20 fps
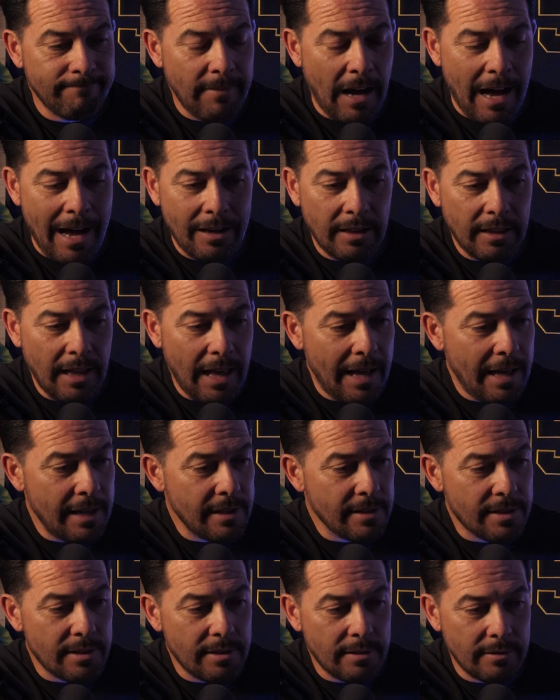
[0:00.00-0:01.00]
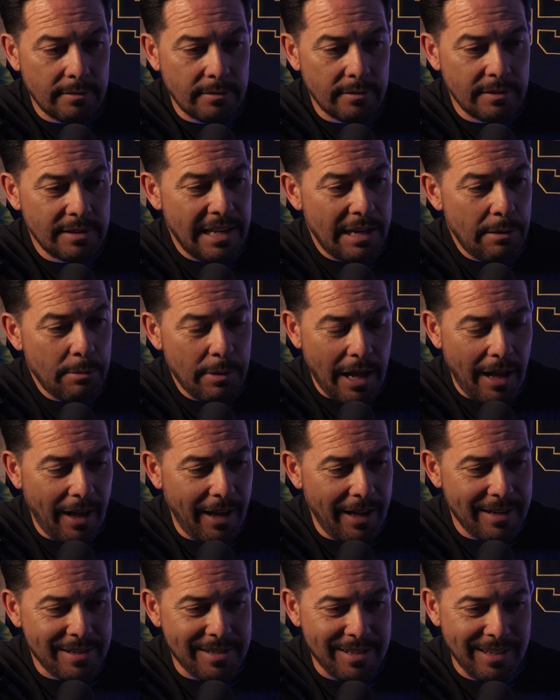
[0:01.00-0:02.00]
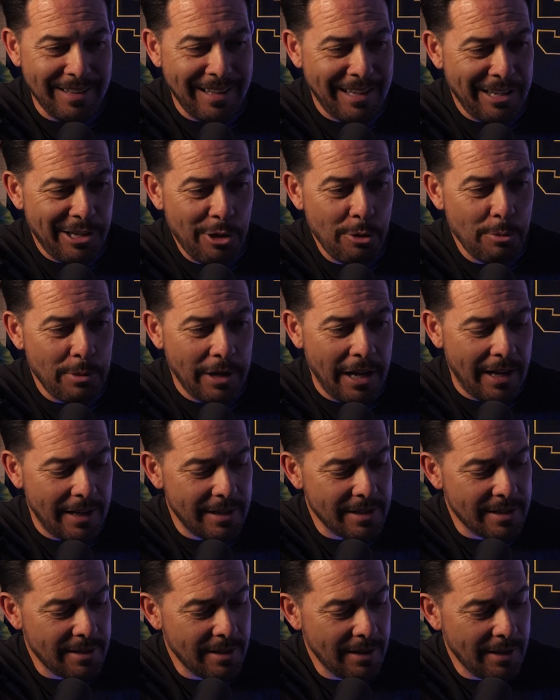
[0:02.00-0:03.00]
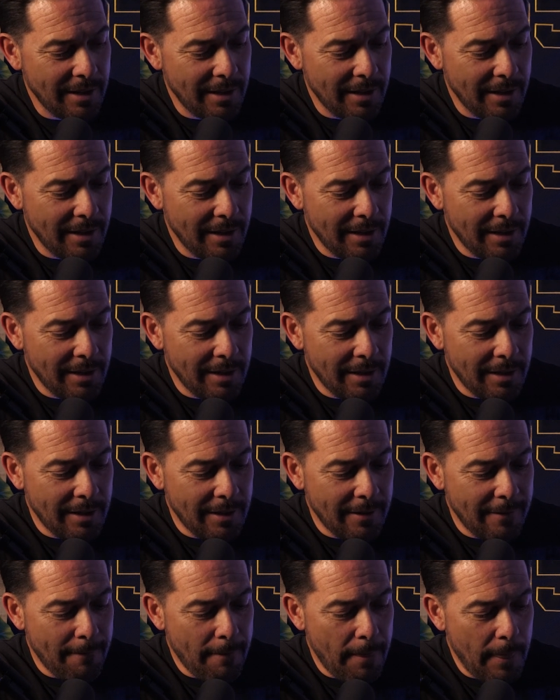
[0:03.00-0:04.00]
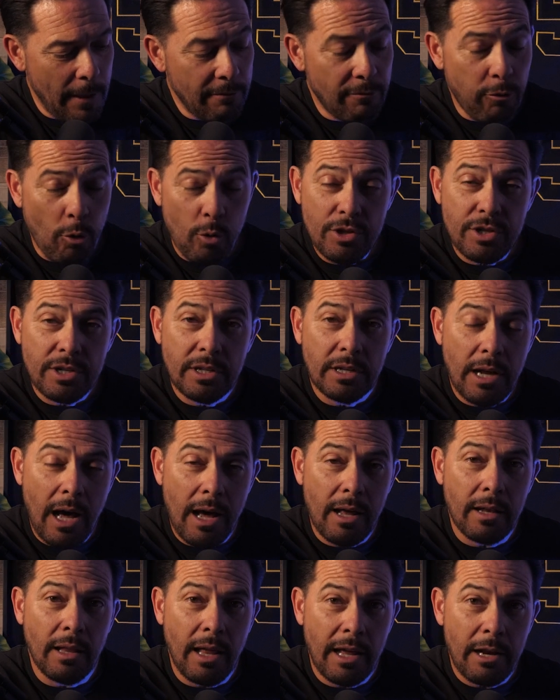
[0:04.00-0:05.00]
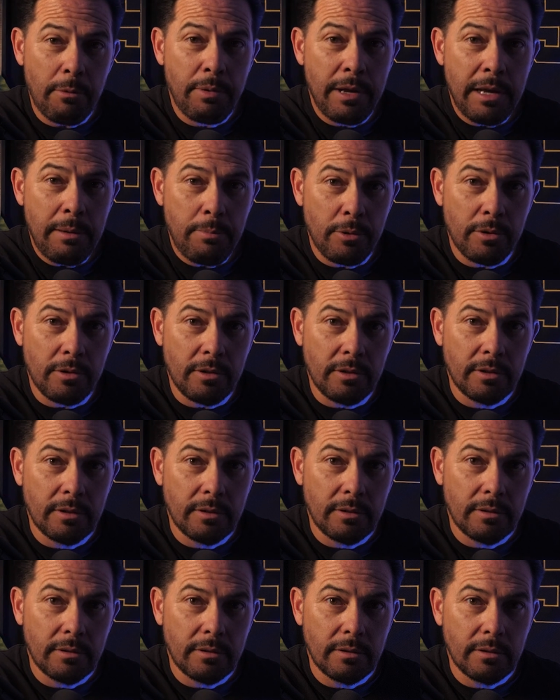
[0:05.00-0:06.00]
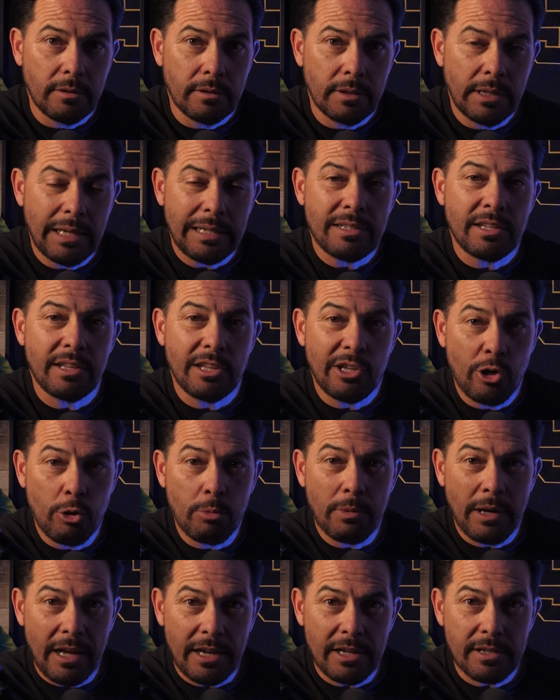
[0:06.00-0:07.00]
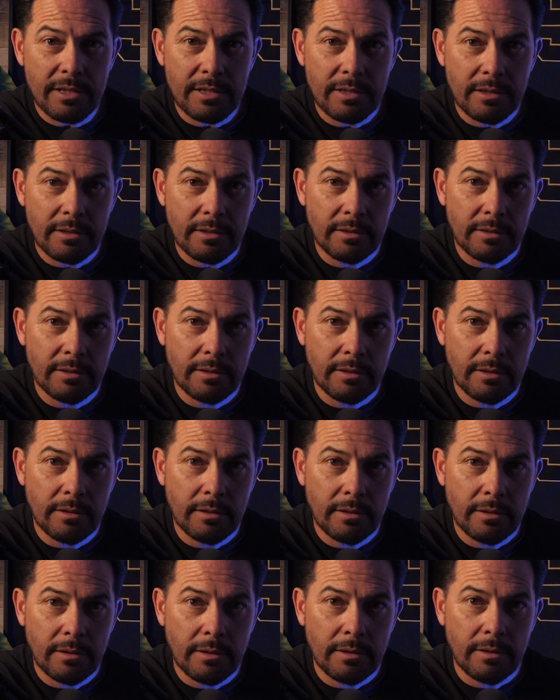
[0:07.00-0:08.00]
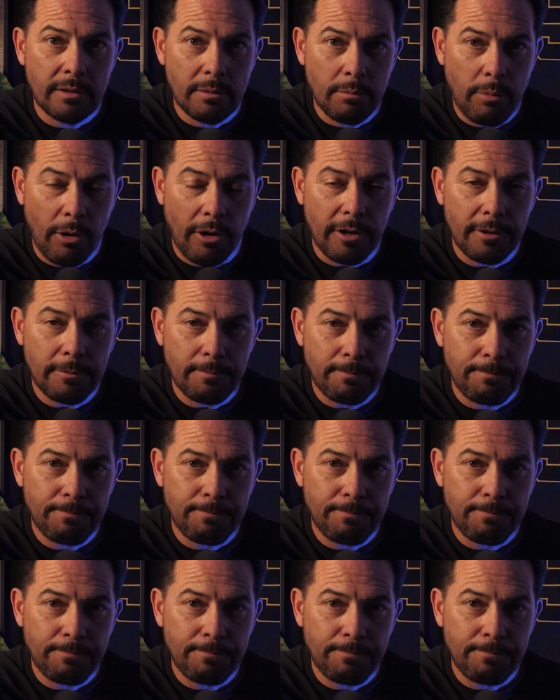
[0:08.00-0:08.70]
Idolize, demonize, and then humanize. Unfortunately, not a lot of people get to the humanize part.